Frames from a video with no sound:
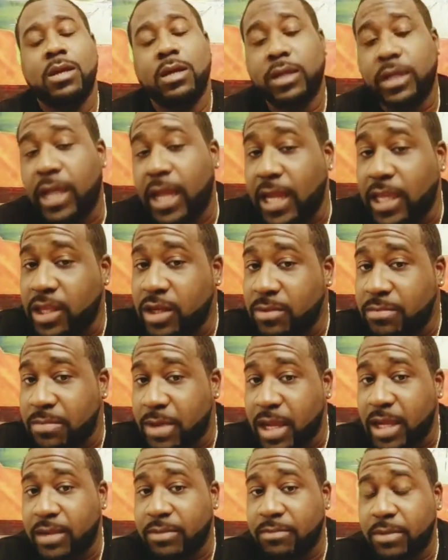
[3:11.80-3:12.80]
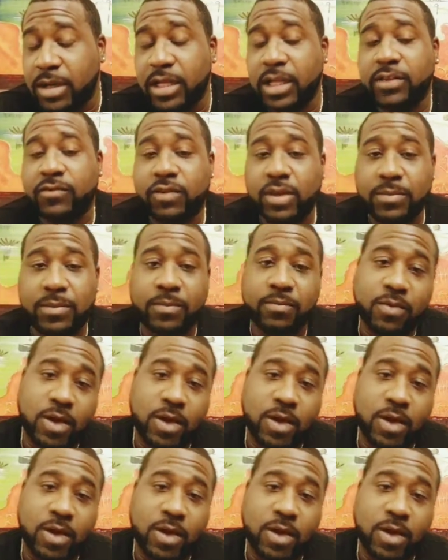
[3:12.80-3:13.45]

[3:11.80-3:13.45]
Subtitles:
Can you make money flipping